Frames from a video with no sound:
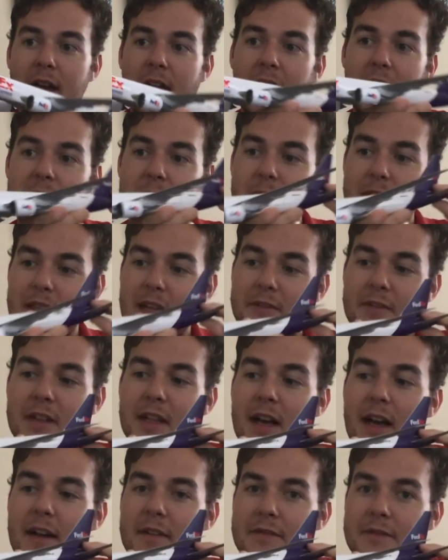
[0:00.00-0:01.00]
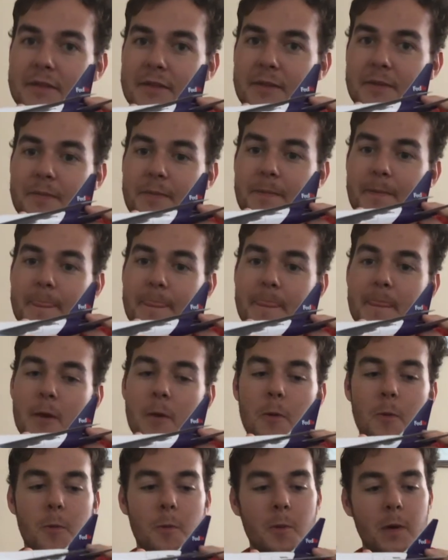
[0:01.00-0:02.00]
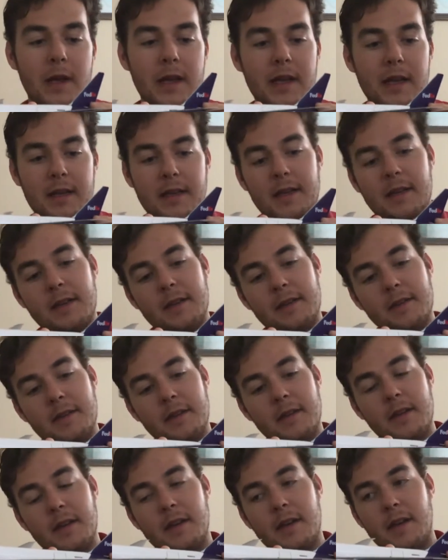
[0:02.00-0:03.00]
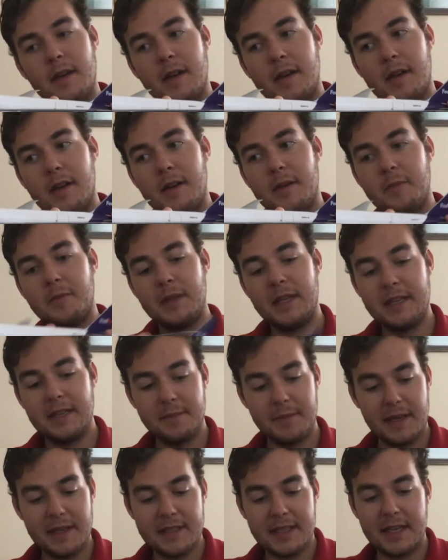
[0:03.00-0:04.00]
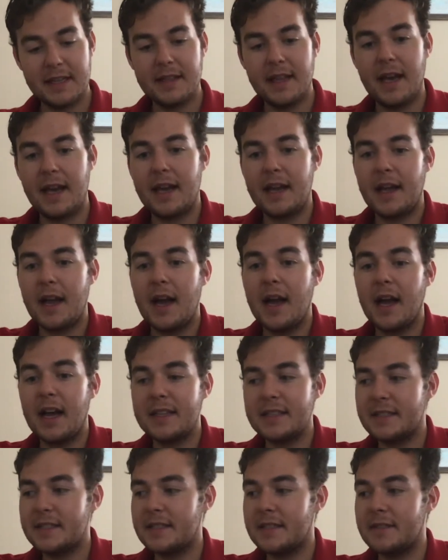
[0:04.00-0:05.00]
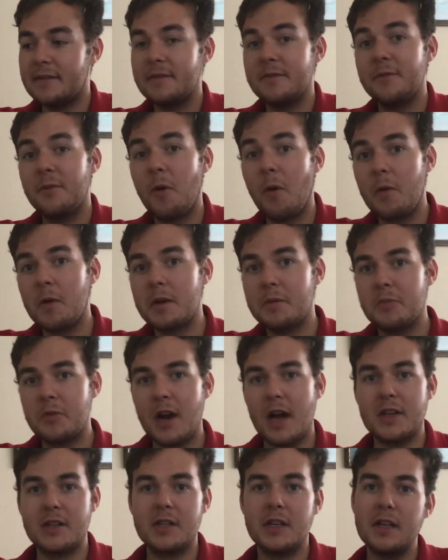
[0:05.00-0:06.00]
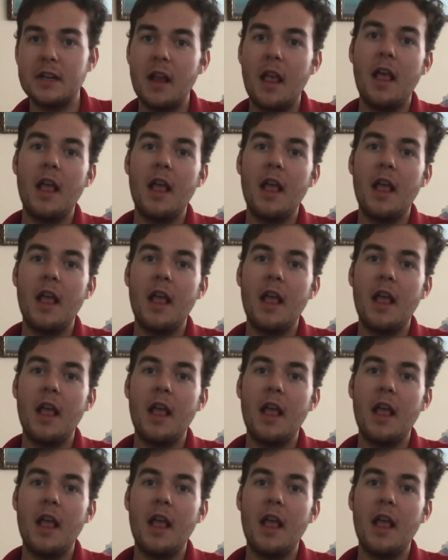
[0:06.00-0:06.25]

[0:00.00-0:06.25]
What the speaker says: As we level off, we need to maintain that constant forward pressure